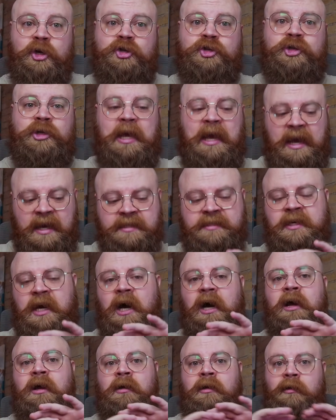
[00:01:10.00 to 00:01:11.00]
she has
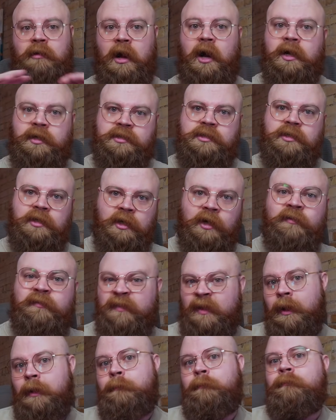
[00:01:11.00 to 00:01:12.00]
a lot of
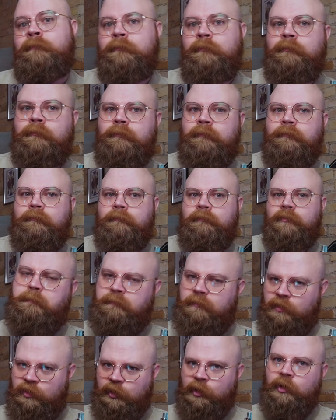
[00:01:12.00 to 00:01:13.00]
them. There's actually a
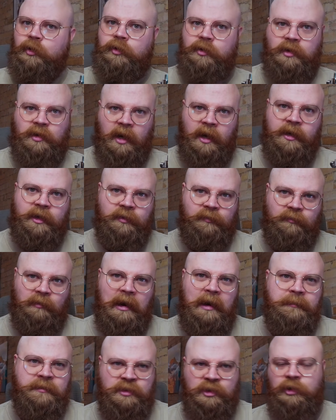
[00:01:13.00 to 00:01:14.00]
third kind of
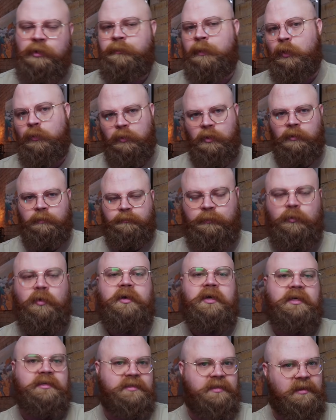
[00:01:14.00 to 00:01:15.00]
grab too, but we'll
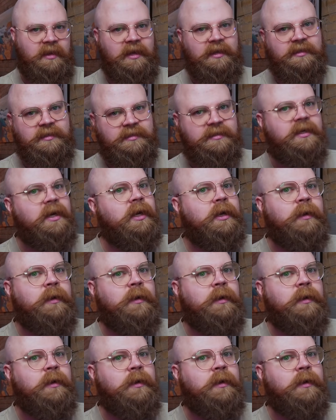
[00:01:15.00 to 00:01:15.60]
get to that in a sec.